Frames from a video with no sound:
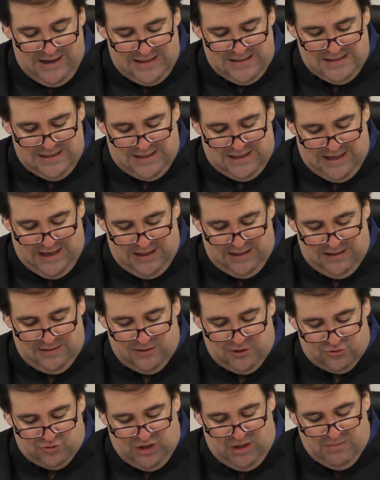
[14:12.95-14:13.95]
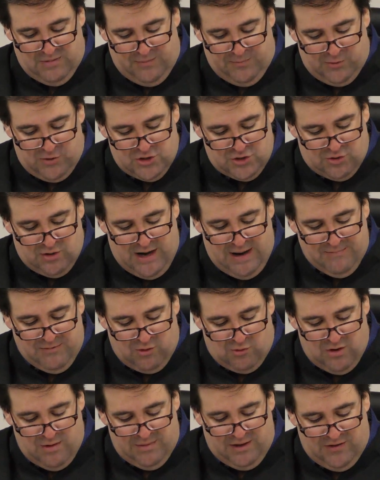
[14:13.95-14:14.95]
indicating the treatment
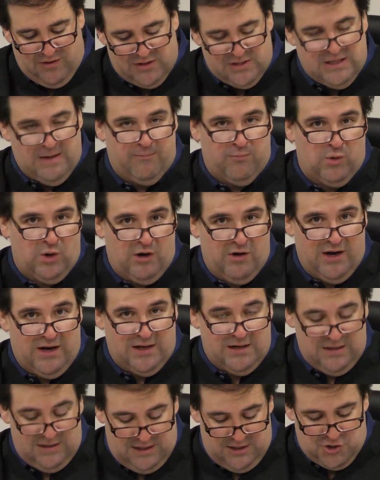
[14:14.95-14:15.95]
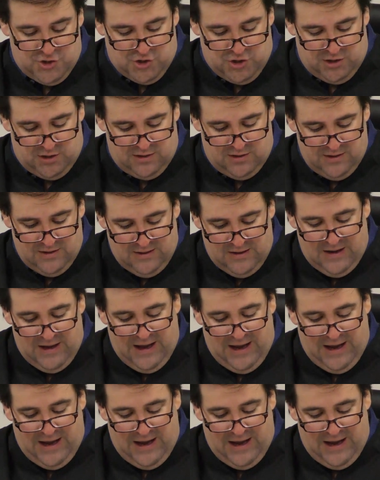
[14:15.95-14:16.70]
prescribed to remedy the temporary condition,